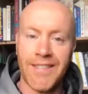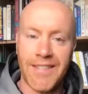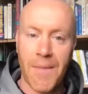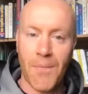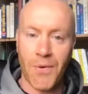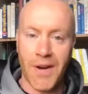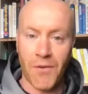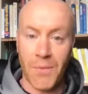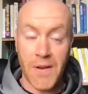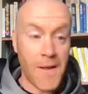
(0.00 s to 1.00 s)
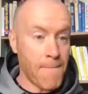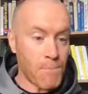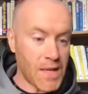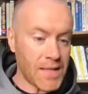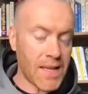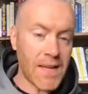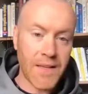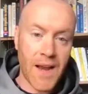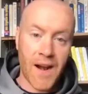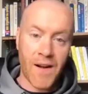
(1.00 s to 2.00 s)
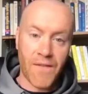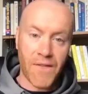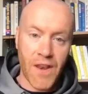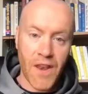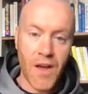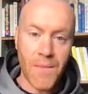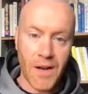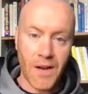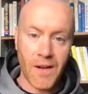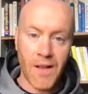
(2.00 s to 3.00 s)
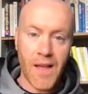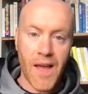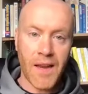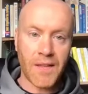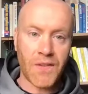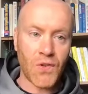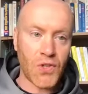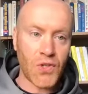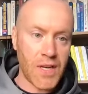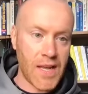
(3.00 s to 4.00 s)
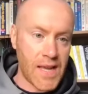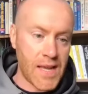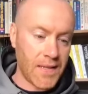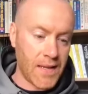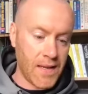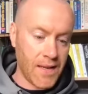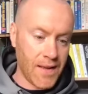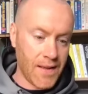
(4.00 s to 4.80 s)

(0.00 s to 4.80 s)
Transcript: step or whatever. But these things are phenomenal. And it's such an easy,